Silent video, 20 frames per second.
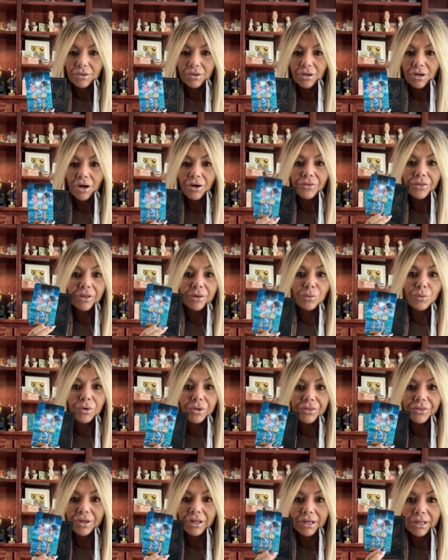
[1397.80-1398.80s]
are they
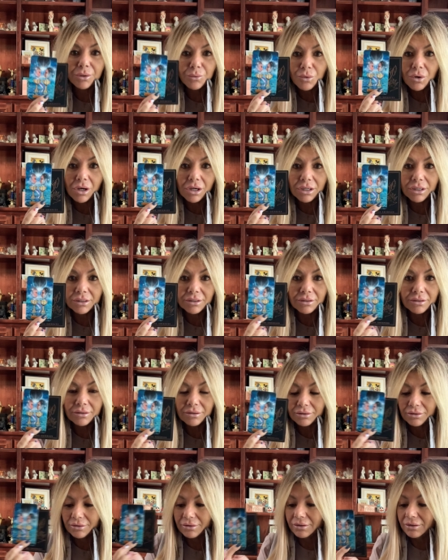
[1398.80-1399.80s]
with anyone?
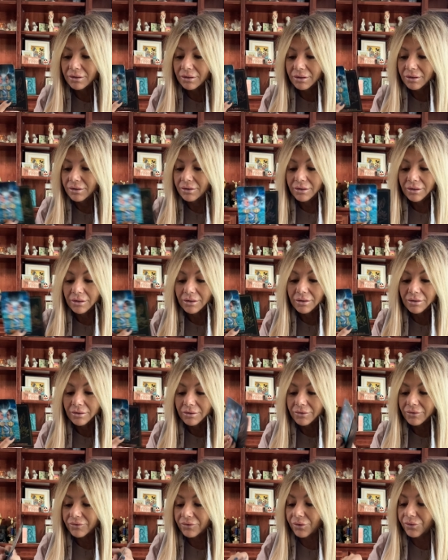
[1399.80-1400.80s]

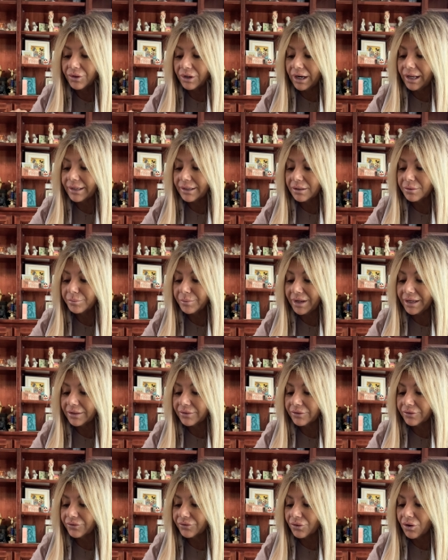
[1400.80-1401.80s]
So that I can make
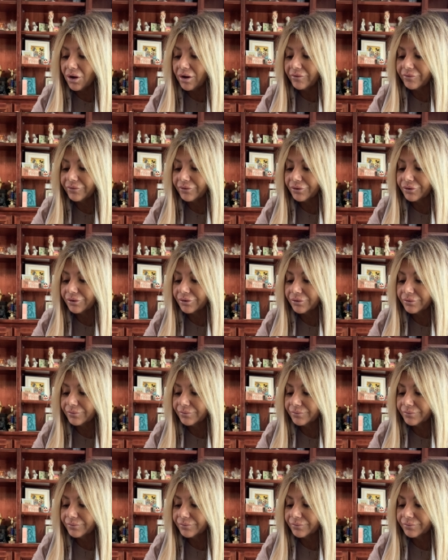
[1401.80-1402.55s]
this offer